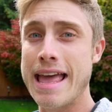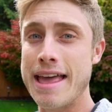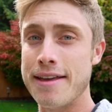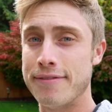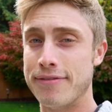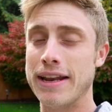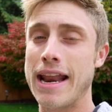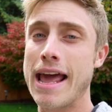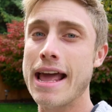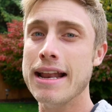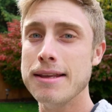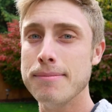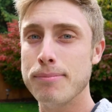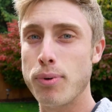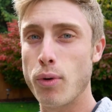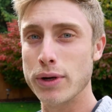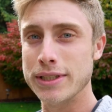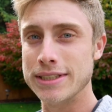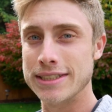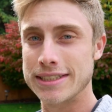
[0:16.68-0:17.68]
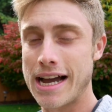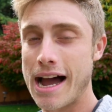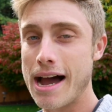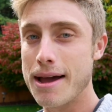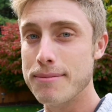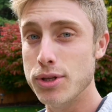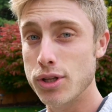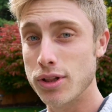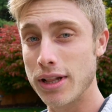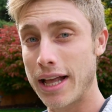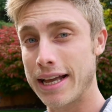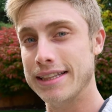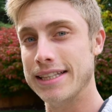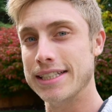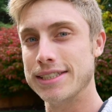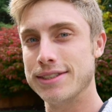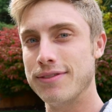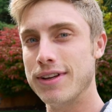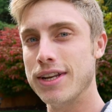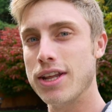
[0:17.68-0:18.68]
If at any point in time you like
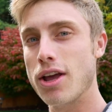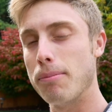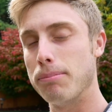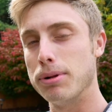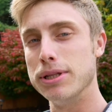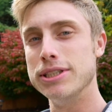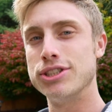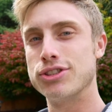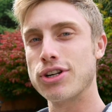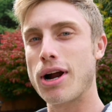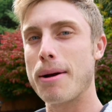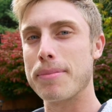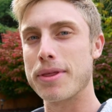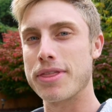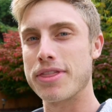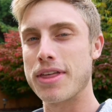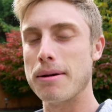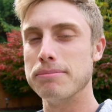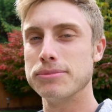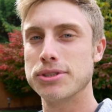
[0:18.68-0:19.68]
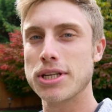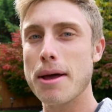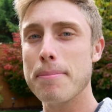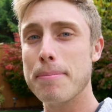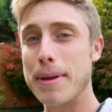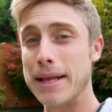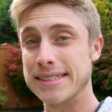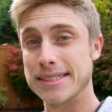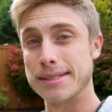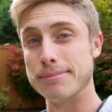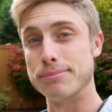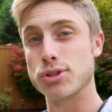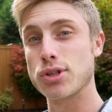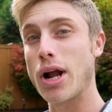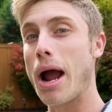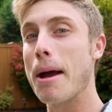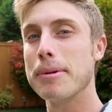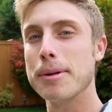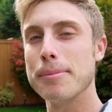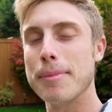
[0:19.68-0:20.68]
this video, please drop a thumbs up and
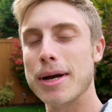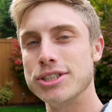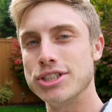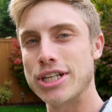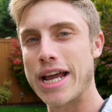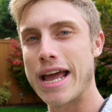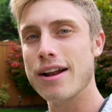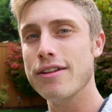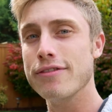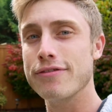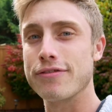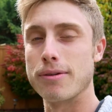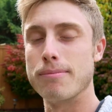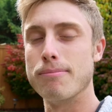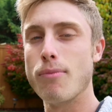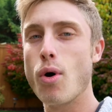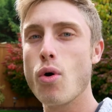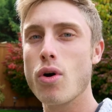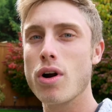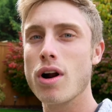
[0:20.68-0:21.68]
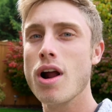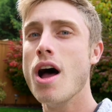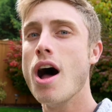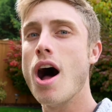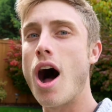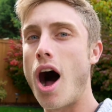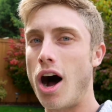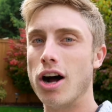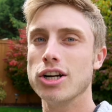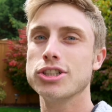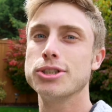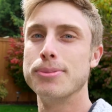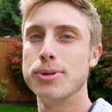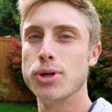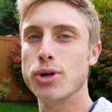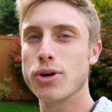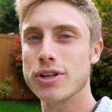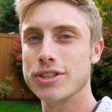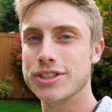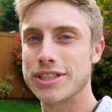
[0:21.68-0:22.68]
subscribe to my channel for more
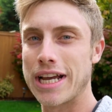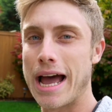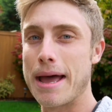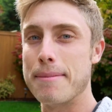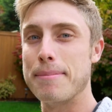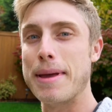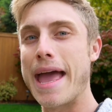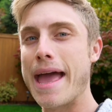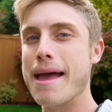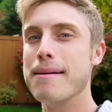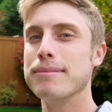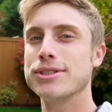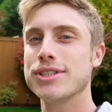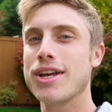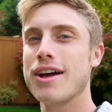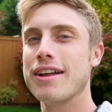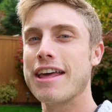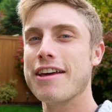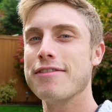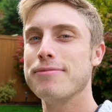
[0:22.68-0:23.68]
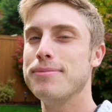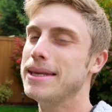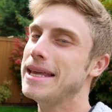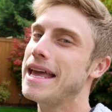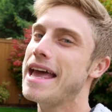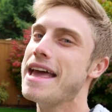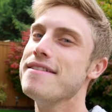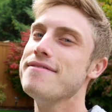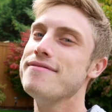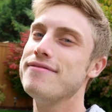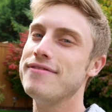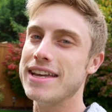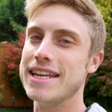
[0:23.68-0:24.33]
entrepreneur type Amazon FBA